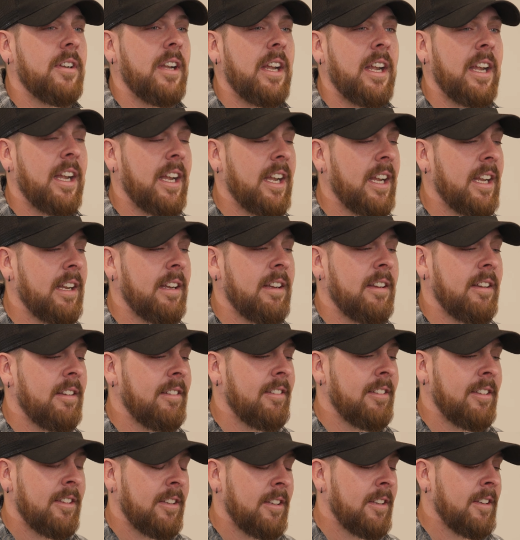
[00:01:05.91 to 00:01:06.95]
And
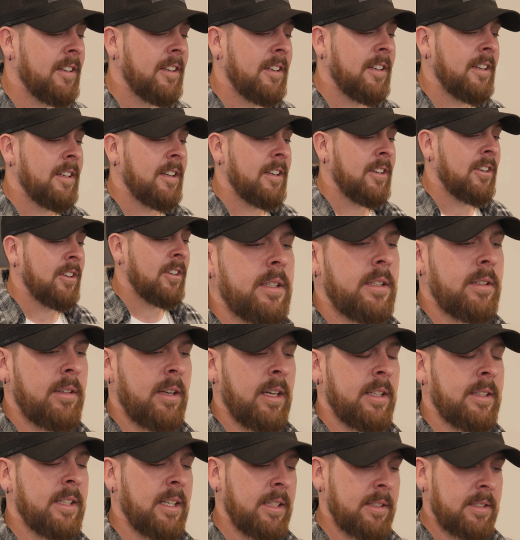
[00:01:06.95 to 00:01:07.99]

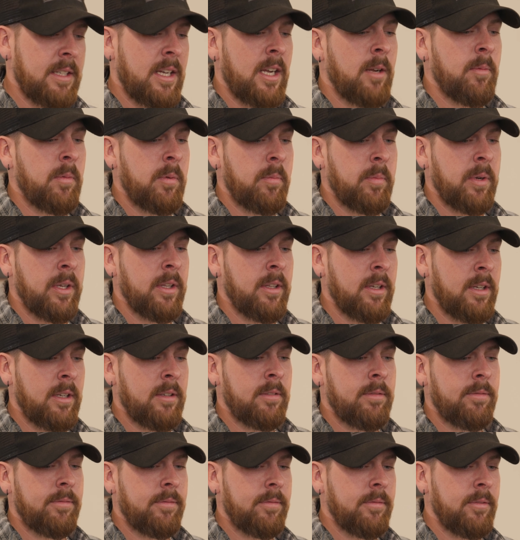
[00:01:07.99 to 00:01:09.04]
at that time in my
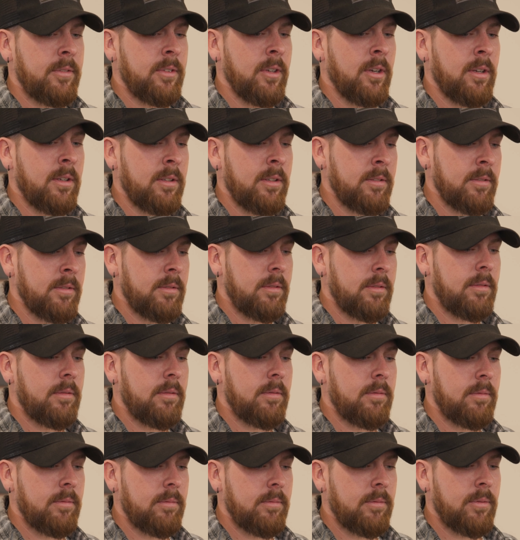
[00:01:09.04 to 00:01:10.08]
life, gone
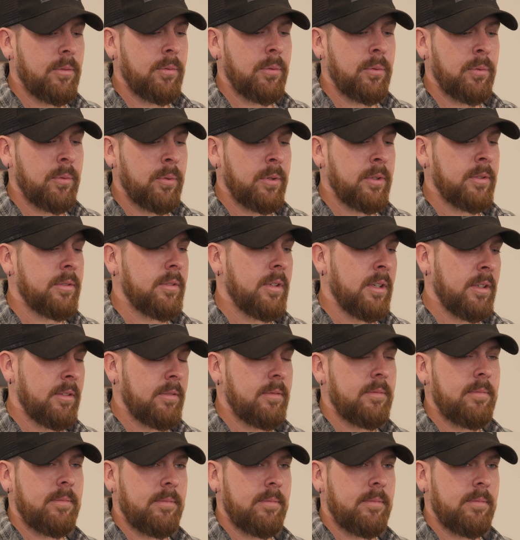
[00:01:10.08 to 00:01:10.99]
through a